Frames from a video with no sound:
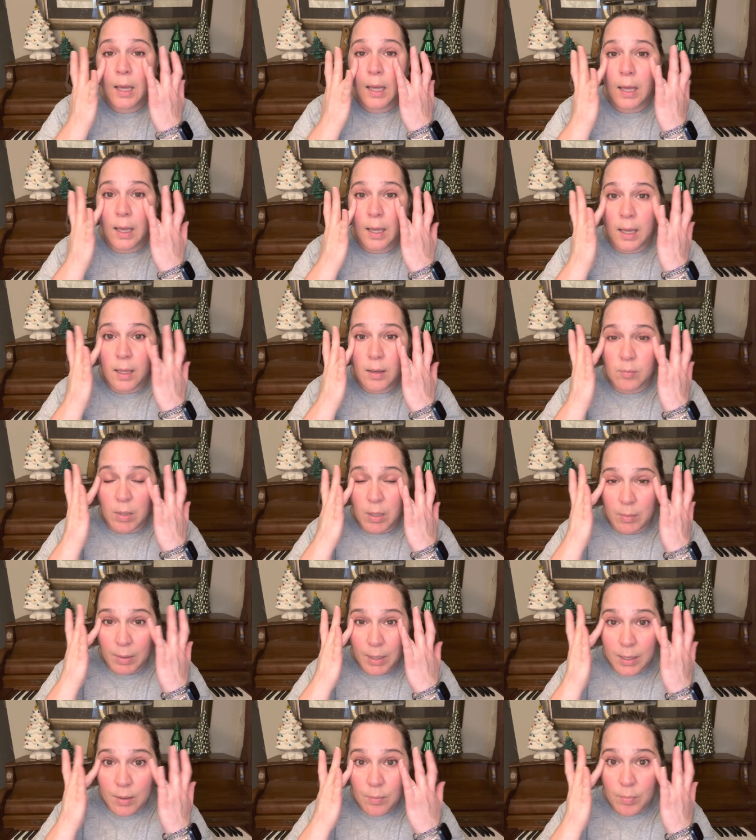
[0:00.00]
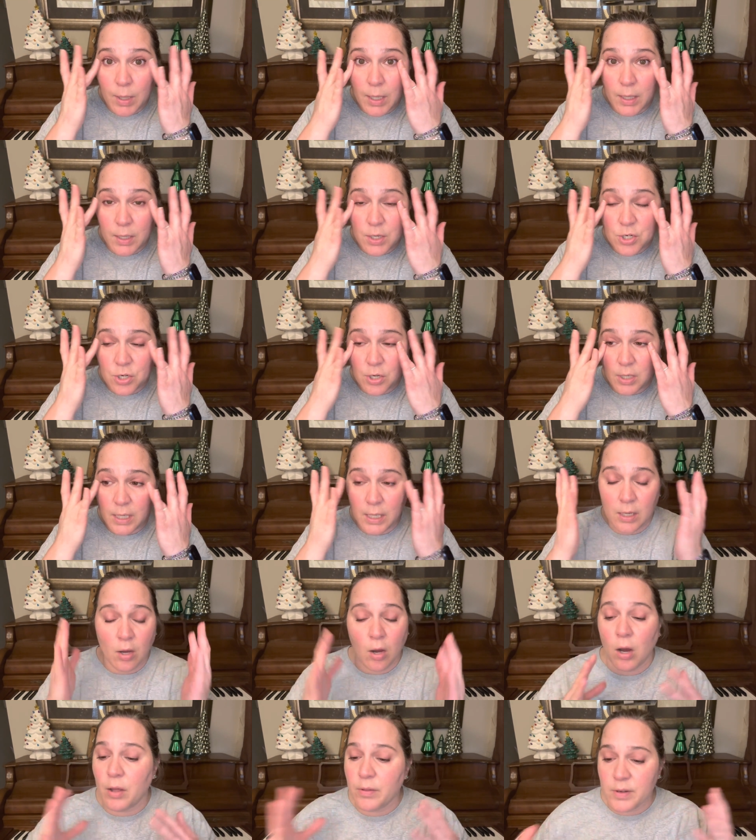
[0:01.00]
and my makeup buying journey,
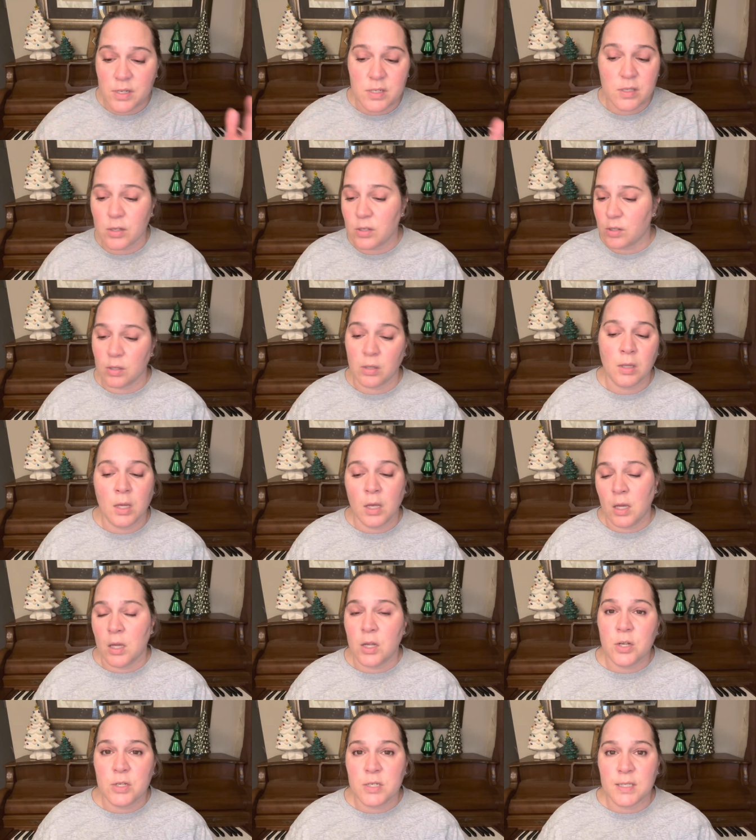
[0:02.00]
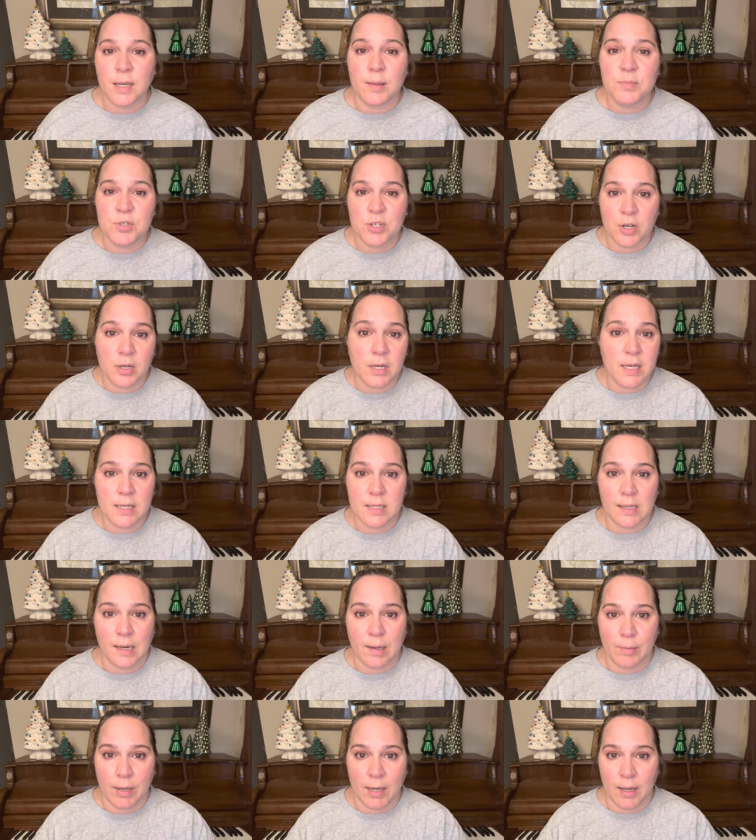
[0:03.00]
all these little sub journeys that
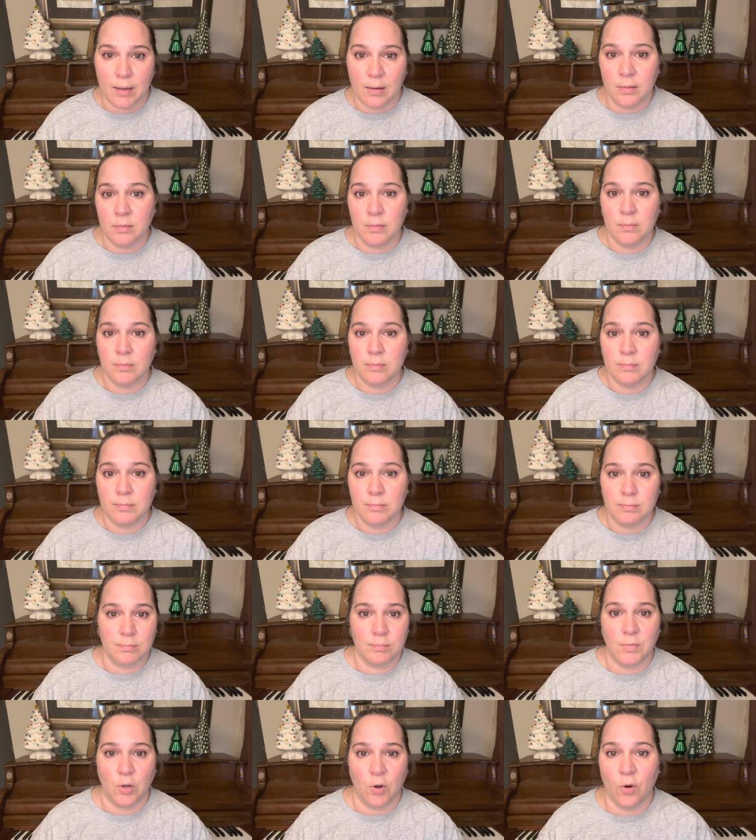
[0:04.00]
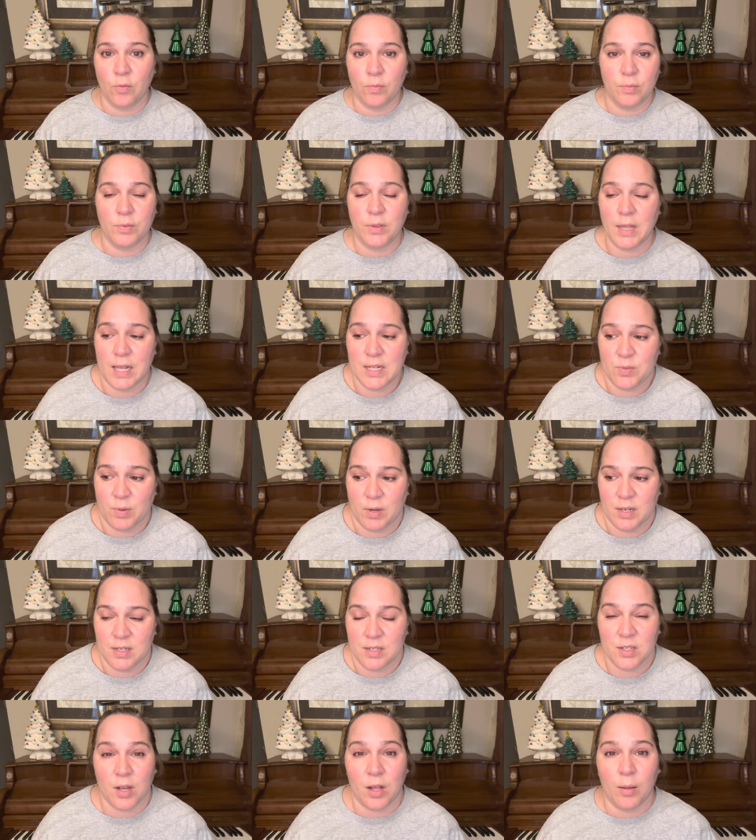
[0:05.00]
I'm on. Oh, that's what
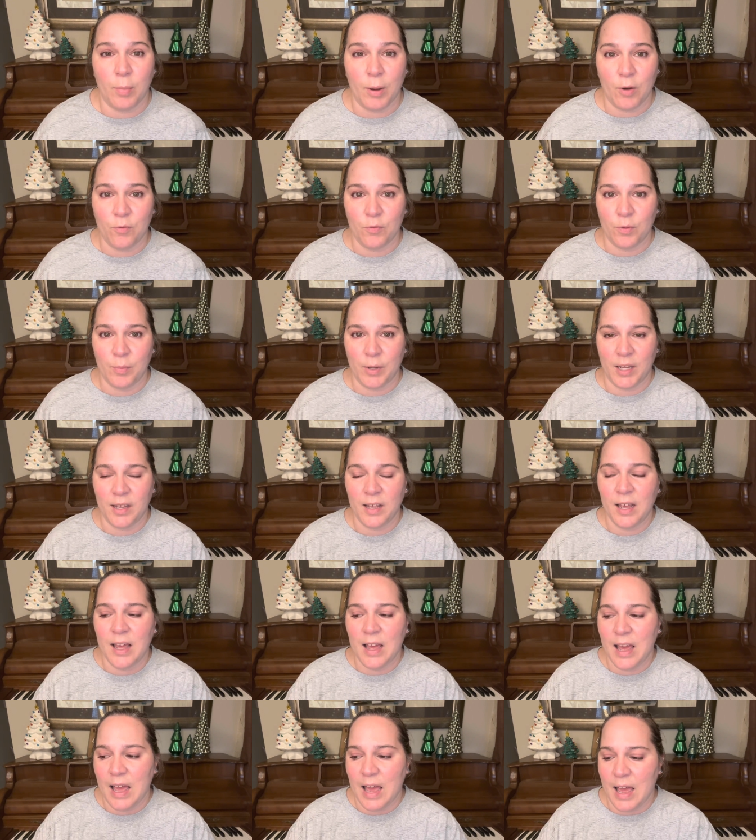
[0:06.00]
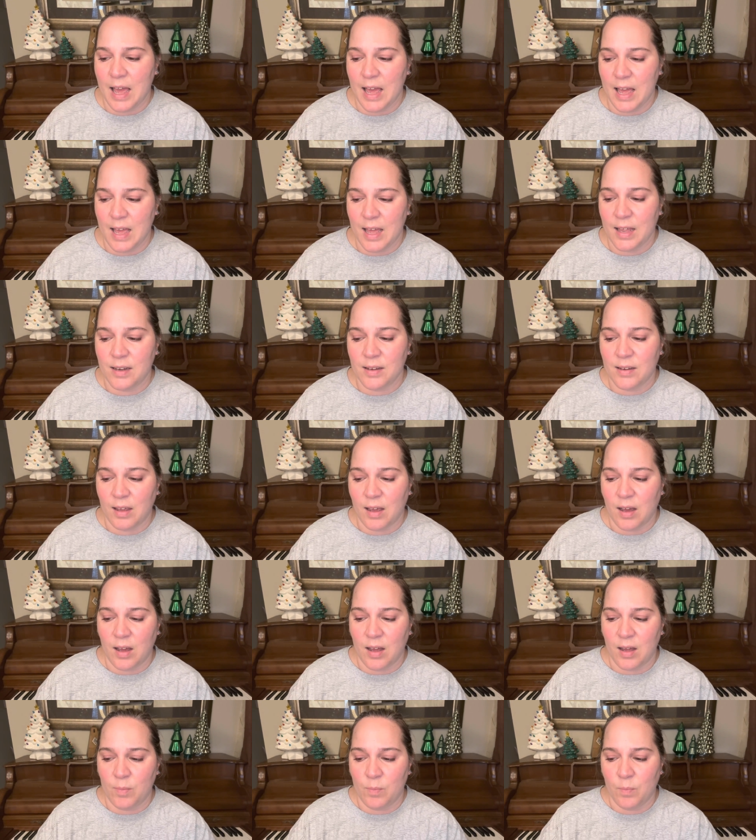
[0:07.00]
it's all about for me. And
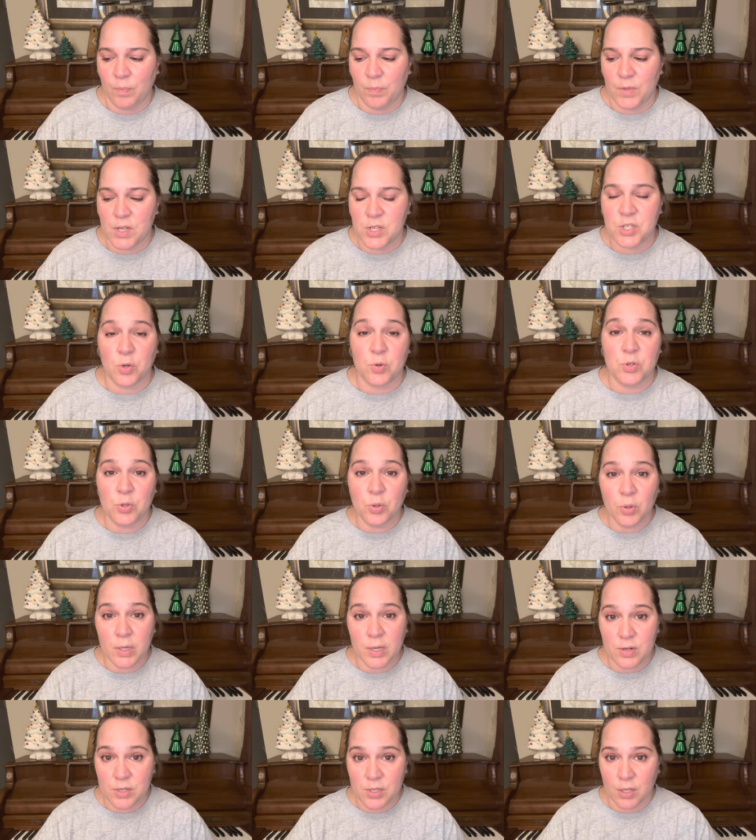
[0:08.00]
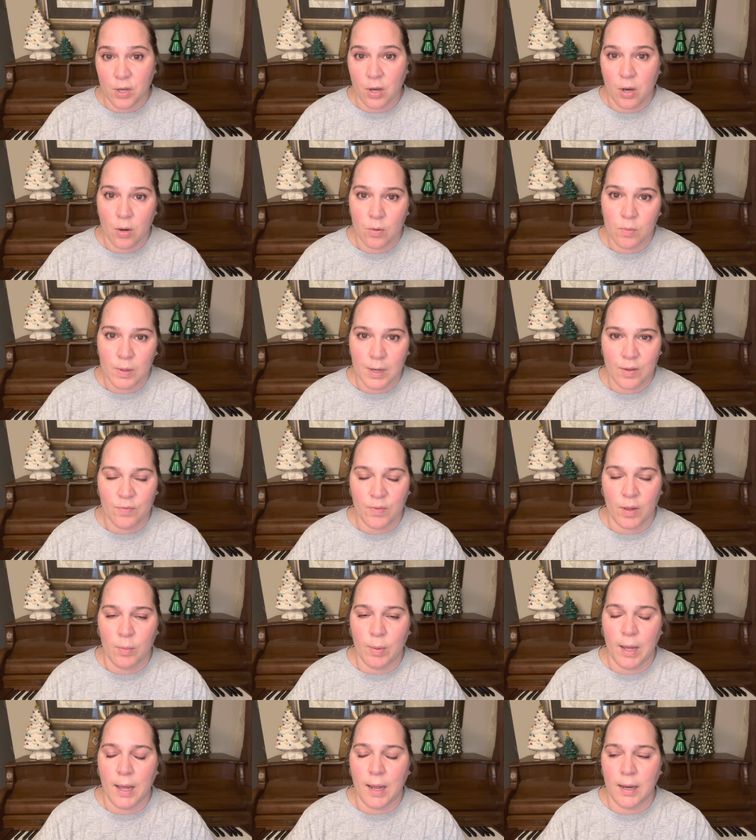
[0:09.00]
um, so two years ago, when I fell
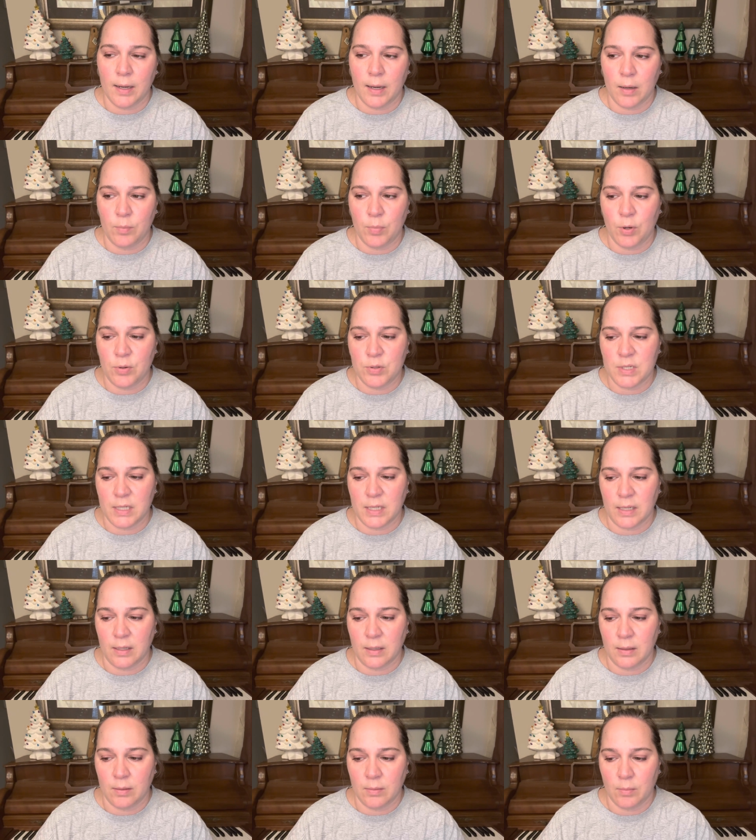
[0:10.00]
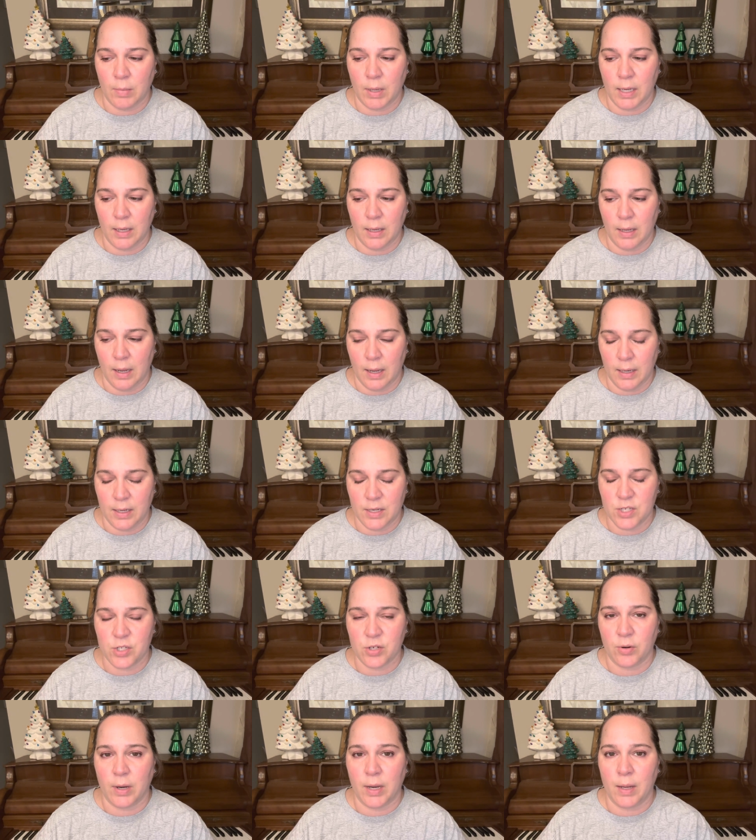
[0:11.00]
behind on posting my on
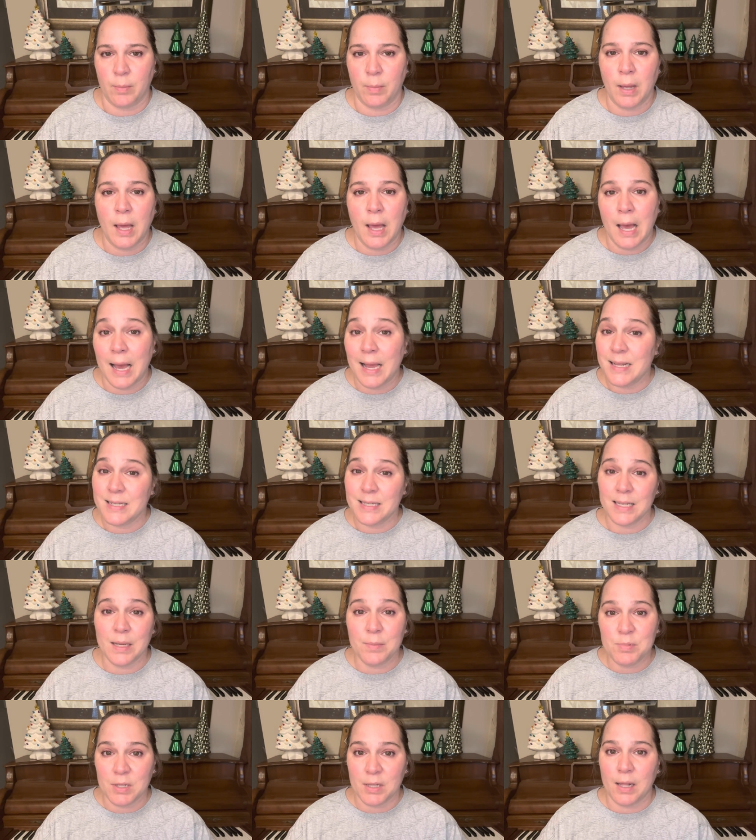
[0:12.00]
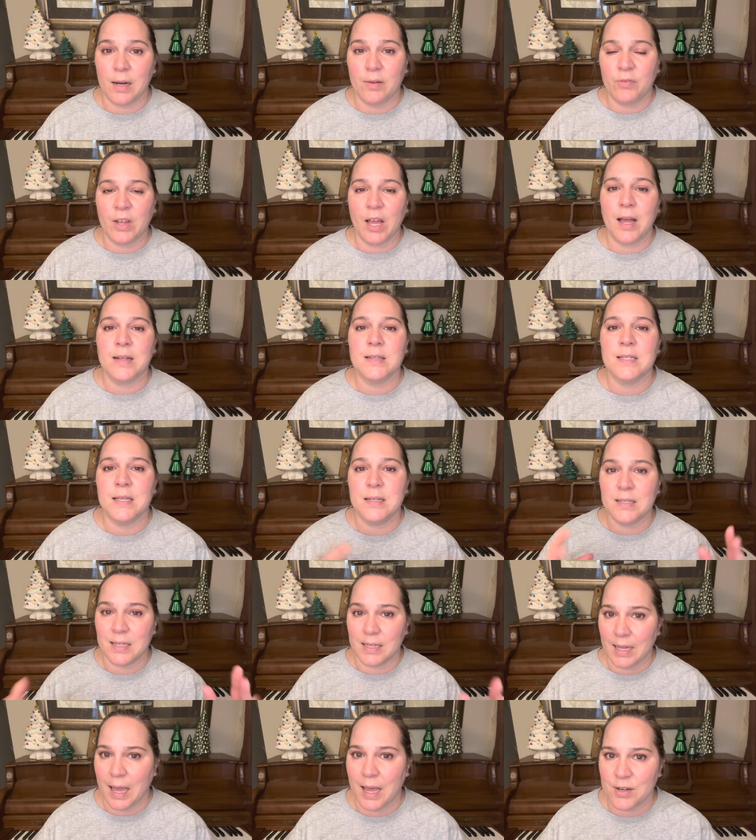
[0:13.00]
Instagram, I skipped a lot of content
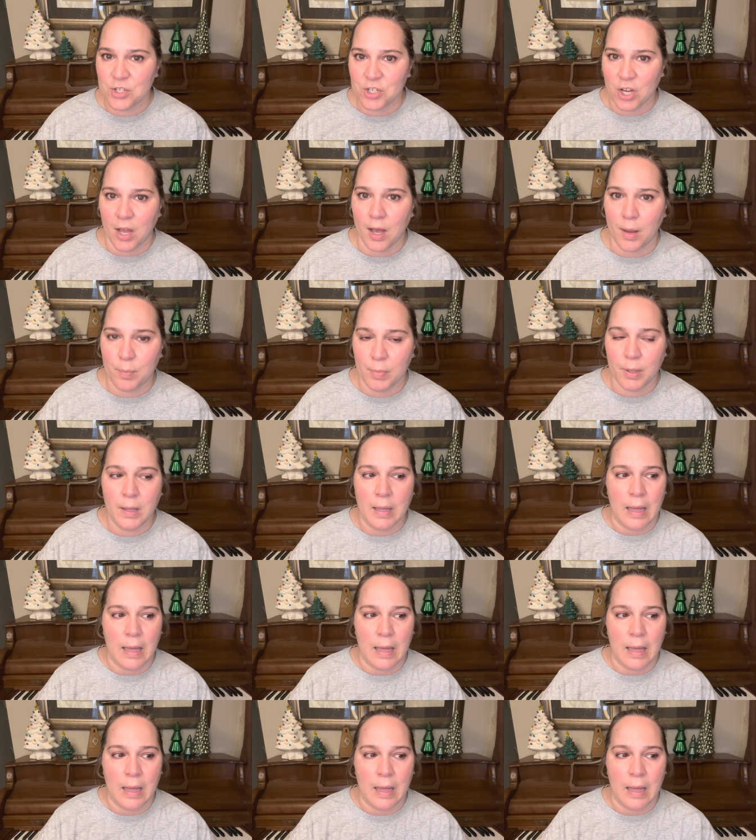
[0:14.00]
to catch up.